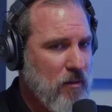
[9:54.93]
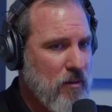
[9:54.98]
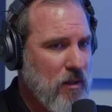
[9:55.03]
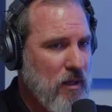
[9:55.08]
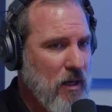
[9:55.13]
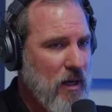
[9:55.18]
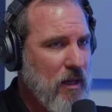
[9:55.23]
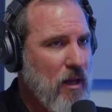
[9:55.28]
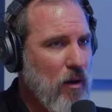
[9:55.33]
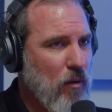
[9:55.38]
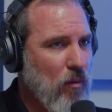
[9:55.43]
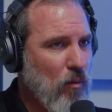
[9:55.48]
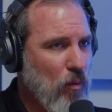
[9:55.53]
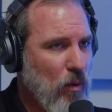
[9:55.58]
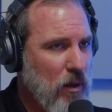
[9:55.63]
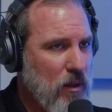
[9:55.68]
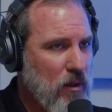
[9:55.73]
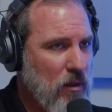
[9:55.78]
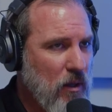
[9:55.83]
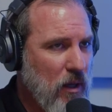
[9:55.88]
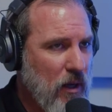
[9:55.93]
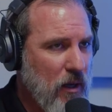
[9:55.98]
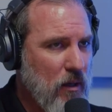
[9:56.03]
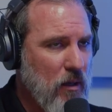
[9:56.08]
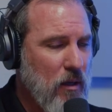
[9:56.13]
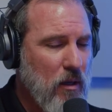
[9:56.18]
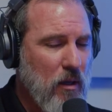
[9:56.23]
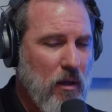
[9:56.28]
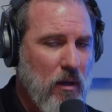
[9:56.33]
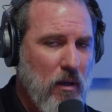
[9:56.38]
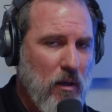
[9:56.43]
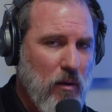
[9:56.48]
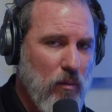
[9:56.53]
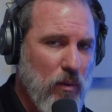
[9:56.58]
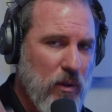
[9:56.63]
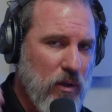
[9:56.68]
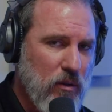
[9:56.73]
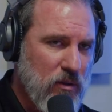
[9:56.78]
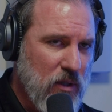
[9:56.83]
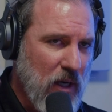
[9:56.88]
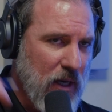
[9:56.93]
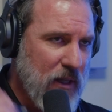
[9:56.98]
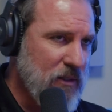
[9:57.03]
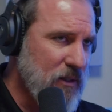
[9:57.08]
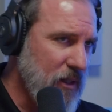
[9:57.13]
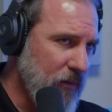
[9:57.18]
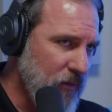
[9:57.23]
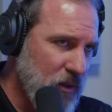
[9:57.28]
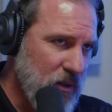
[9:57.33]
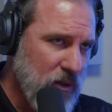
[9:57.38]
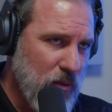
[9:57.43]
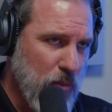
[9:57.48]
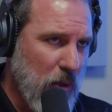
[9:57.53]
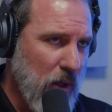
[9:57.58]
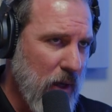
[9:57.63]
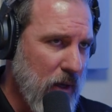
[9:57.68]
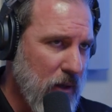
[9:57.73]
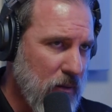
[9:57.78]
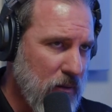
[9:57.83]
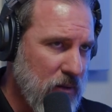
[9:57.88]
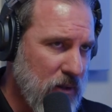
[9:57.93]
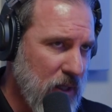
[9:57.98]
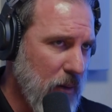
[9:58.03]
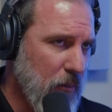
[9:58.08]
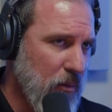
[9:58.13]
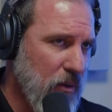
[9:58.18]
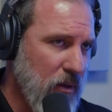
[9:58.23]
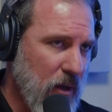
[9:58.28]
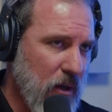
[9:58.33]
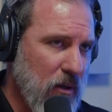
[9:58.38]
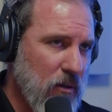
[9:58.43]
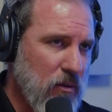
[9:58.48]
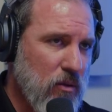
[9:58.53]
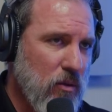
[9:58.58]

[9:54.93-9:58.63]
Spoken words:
Can I get 1 client? We use 97 display. Same thing.